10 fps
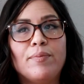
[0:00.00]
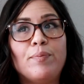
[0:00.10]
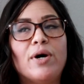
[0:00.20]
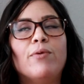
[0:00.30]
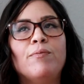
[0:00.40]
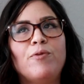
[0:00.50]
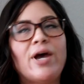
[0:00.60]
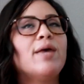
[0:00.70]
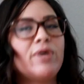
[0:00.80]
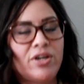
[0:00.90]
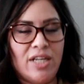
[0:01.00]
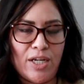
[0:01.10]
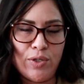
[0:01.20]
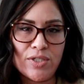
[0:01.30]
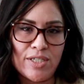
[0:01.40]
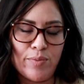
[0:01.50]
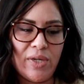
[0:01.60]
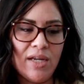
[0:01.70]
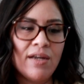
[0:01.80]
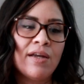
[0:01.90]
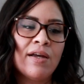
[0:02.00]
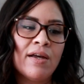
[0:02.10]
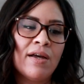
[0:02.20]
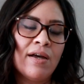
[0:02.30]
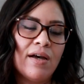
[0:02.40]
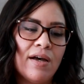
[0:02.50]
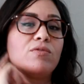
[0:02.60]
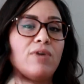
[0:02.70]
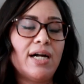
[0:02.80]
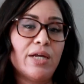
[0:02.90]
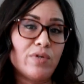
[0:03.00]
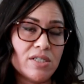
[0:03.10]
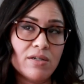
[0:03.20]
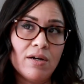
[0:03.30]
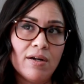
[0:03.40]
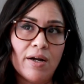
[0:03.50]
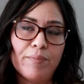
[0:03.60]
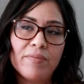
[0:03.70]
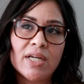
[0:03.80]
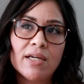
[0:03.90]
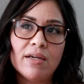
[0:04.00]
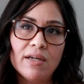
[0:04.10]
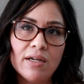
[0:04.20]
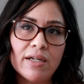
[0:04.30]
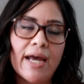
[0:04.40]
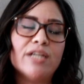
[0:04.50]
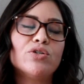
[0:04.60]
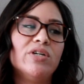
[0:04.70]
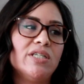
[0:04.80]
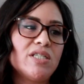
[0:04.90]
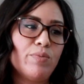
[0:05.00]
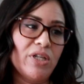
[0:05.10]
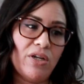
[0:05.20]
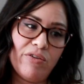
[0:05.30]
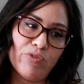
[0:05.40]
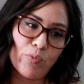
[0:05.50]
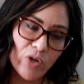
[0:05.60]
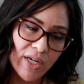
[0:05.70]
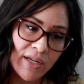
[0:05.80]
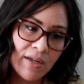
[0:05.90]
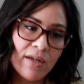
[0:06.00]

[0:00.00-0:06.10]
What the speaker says: but way better than I used to be. While I was ill, I had to go on disability from work,